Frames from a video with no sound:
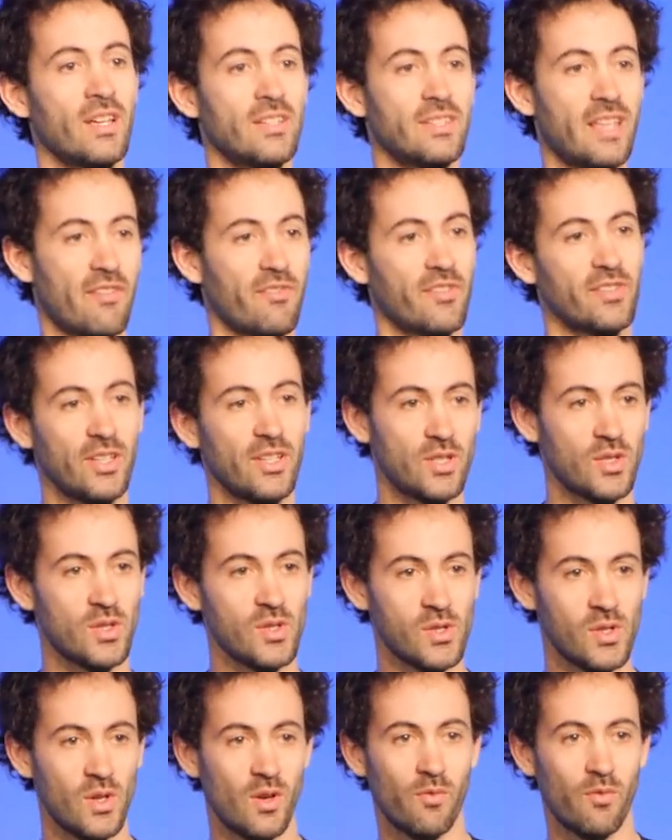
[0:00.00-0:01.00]

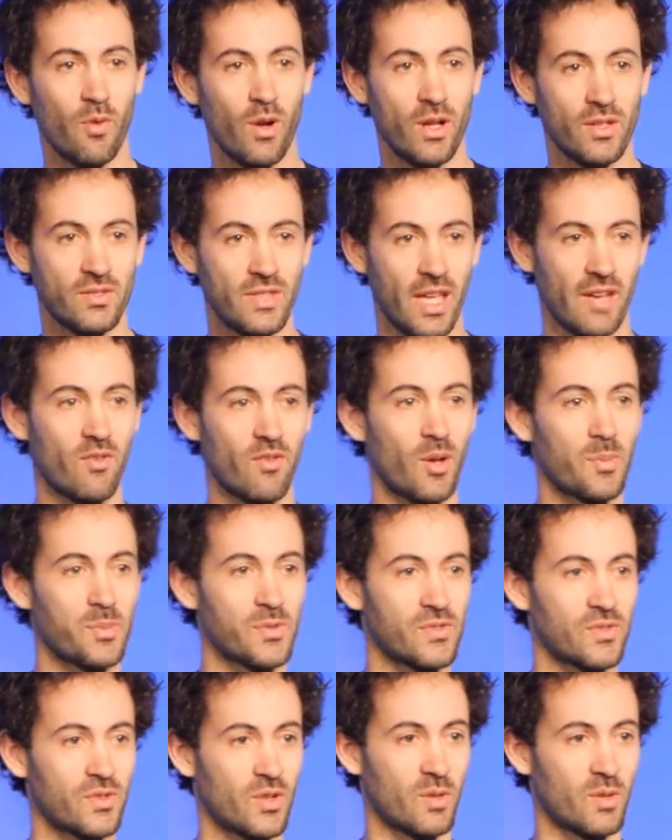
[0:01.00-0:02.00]
definitions of what
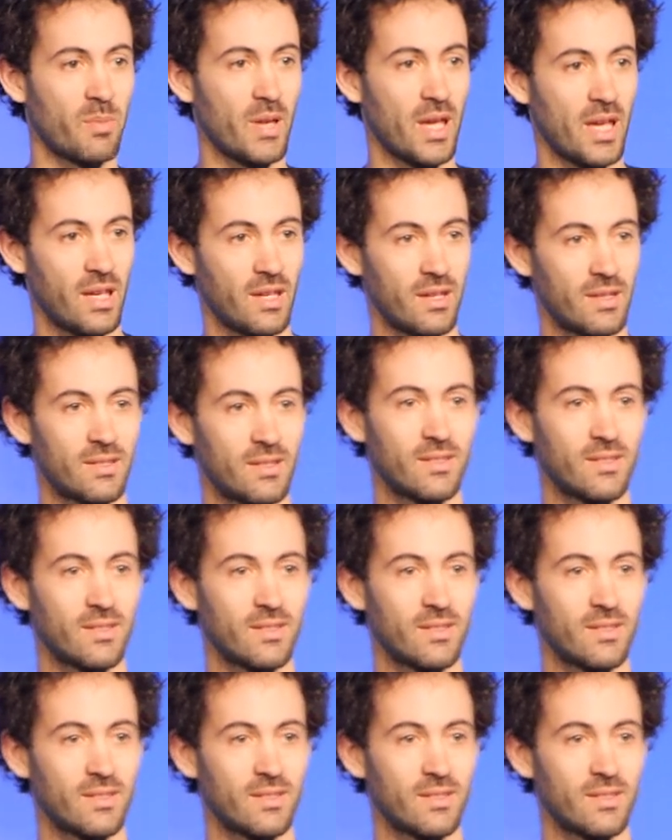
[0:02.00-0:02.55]
DevOps could be?